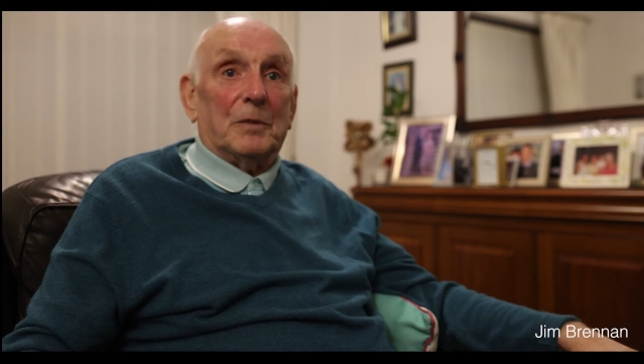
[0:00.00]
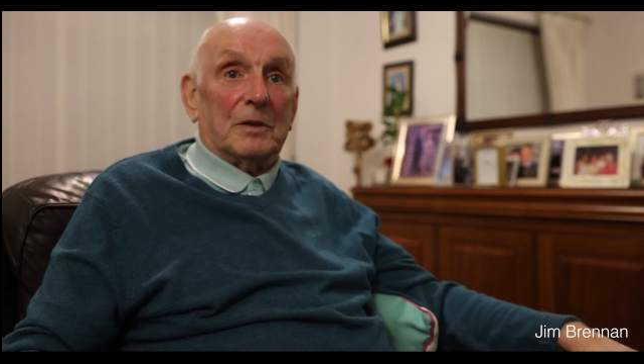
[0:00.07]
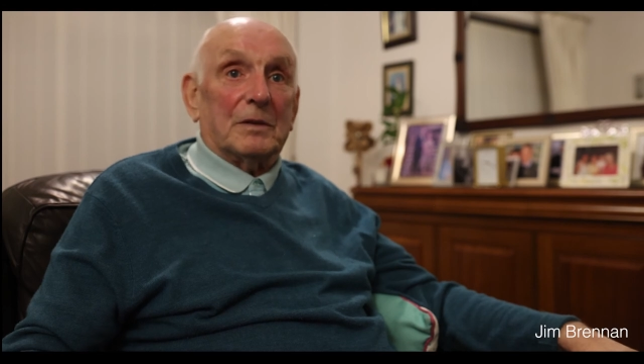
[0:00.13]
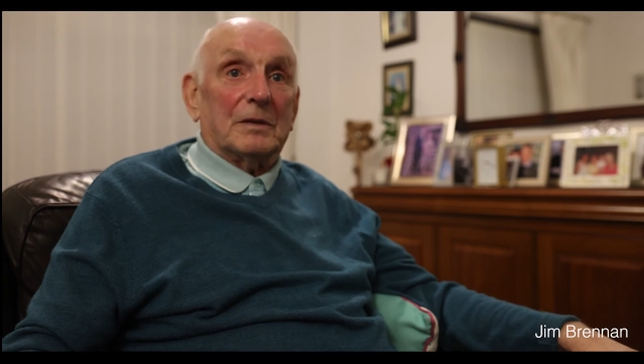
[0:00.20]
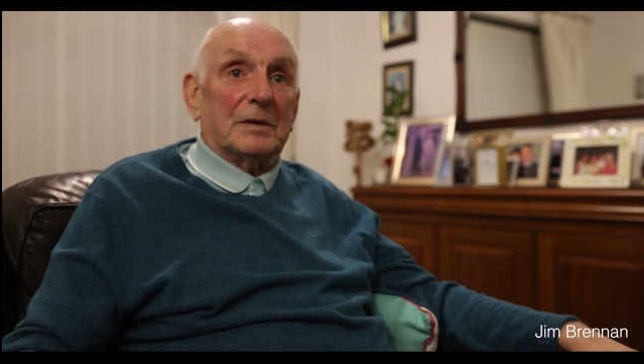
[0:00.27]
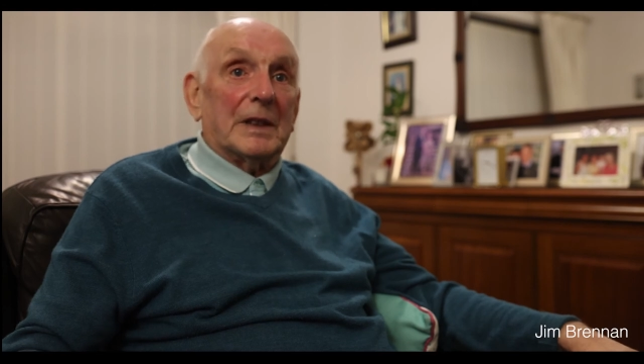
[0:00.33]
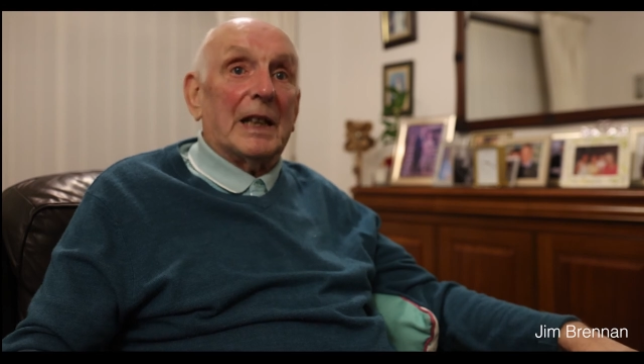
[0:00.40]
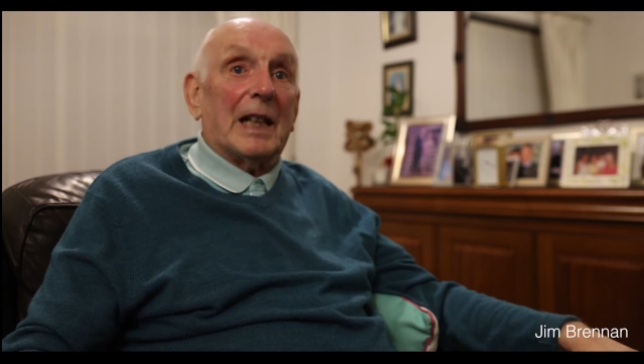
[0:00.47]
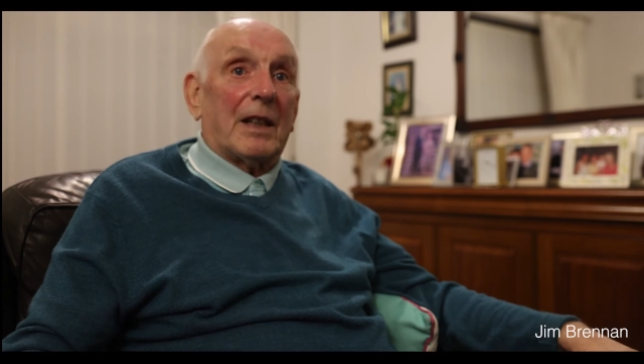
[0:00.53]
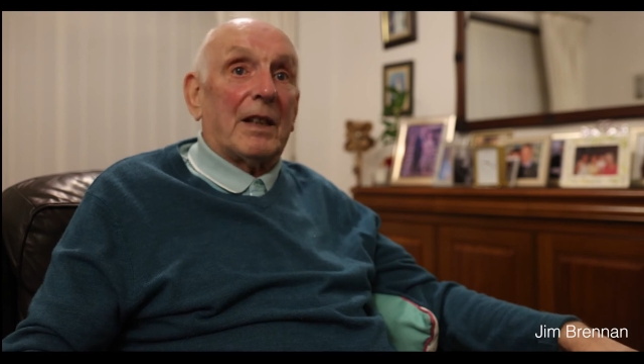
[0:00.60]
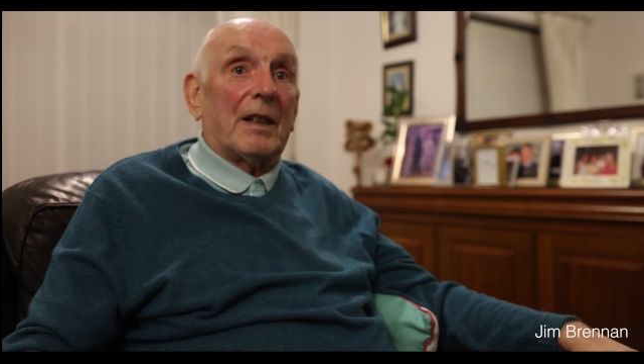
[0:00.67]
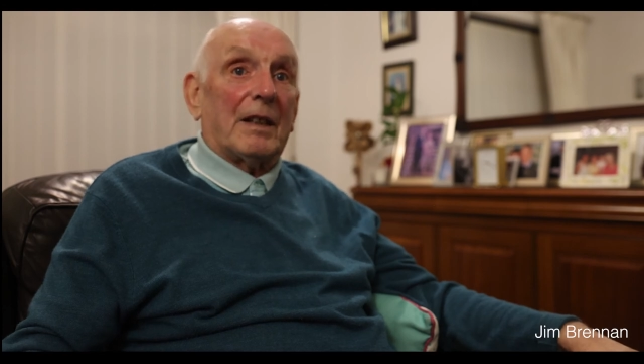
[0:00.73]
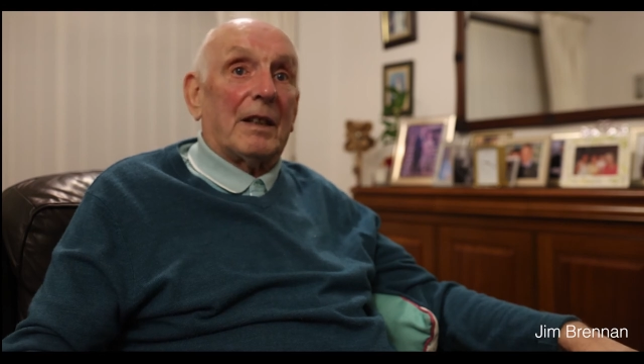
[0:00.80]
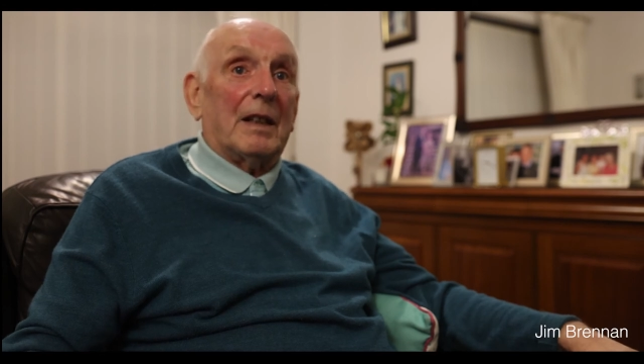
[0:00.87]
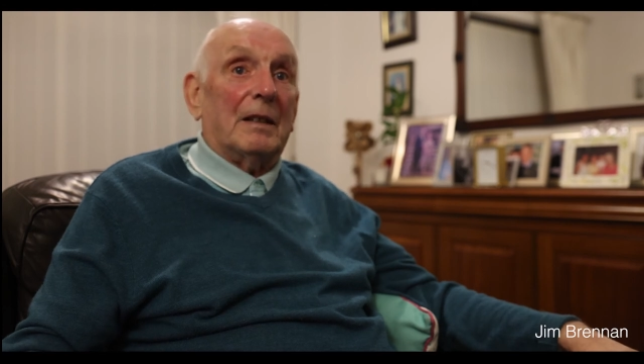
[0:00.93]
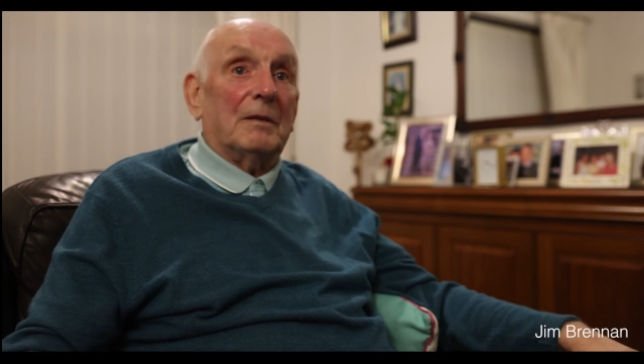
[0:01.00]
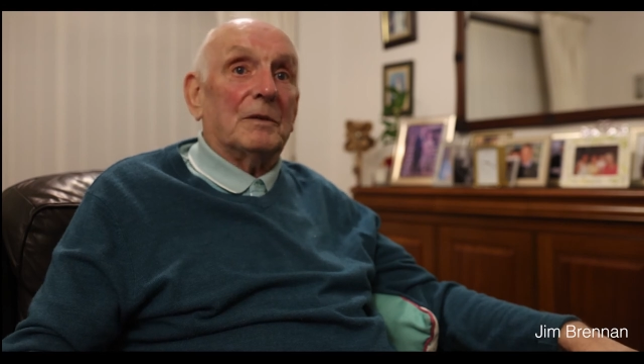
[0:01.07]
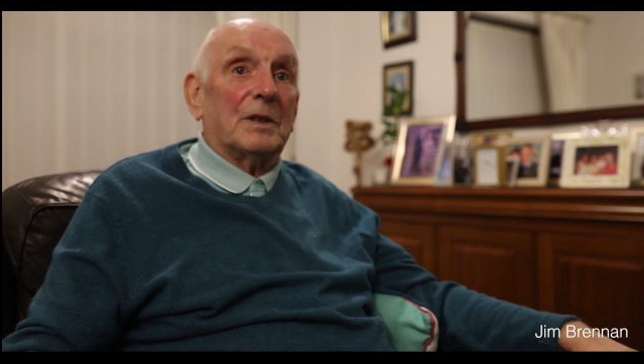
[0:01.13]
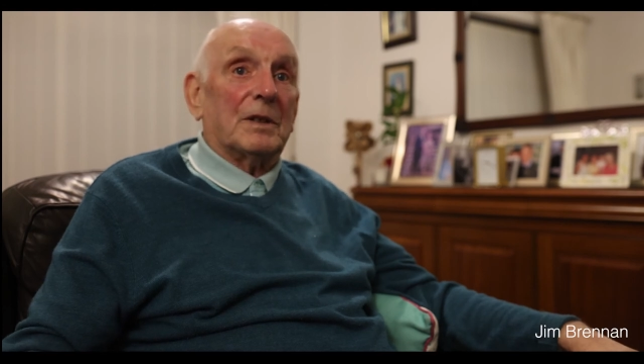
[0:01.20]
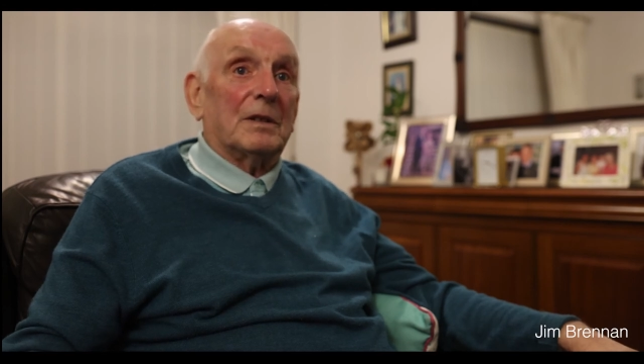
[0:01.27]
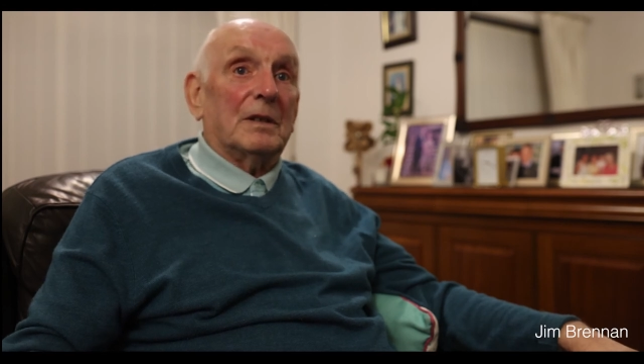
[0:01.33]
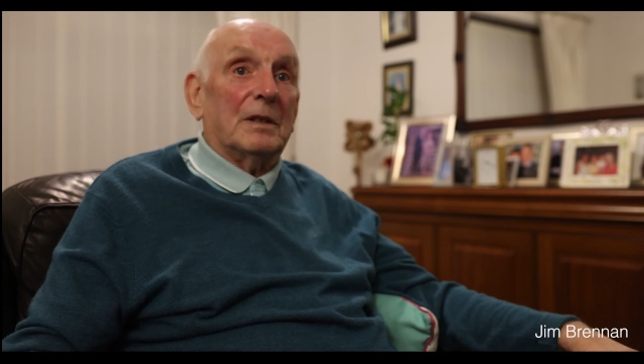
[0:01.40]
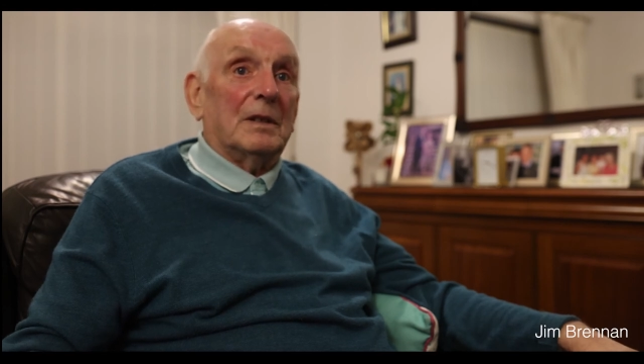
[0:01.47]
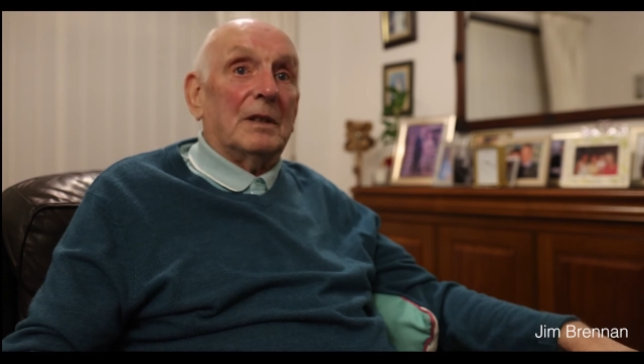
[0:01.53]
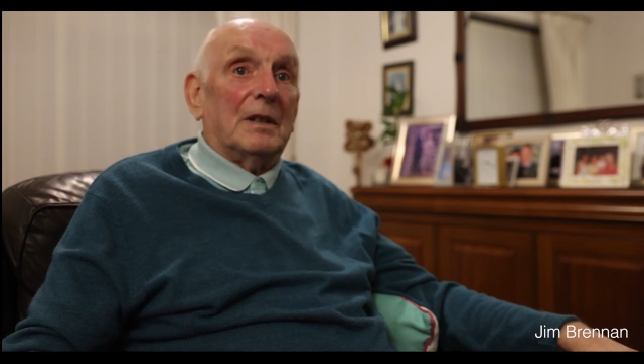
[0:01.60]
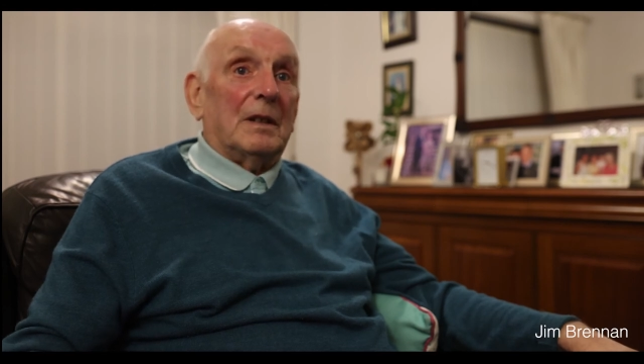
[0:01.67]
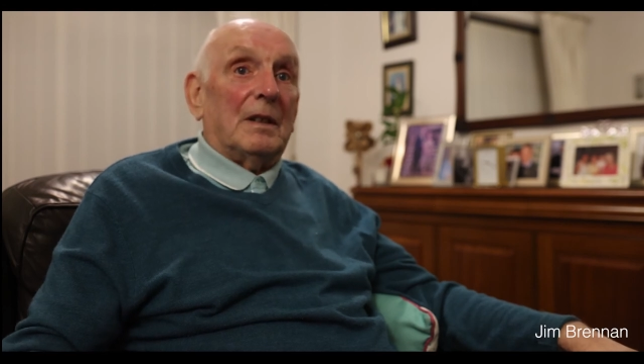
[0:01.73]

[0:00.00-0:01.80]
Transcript: but death. That was. Mm.